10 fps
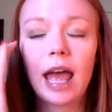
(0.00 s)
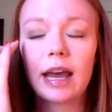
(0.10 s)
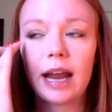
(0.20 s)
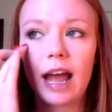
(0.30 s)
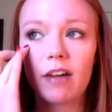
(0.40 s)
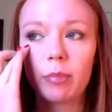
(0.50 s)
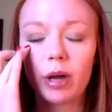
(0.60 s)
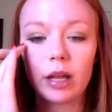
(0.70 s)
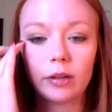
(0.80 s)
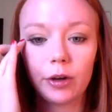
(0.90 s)
and I have
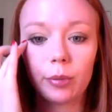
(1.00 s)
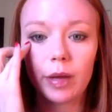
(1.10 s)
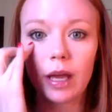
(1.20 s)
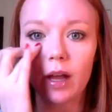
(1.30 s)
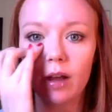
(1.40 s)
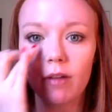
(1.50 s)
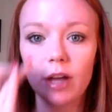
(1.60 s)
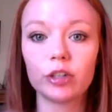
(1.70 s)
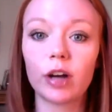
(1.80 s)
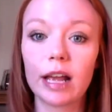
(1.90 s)
put a little bit of
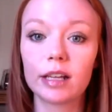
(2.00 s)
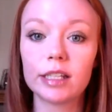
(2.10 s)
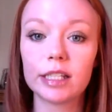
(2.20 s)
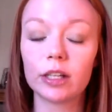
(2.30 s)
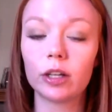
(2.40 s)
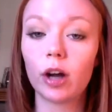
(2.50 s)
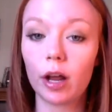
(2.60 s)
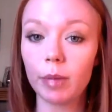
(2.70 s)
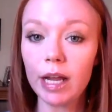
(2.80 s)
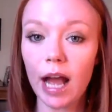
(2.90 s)
under eye concealer
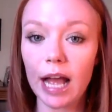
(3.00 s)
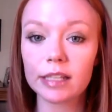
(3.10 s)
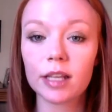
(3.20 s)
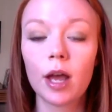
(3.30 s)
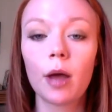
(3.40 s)
on my eyes,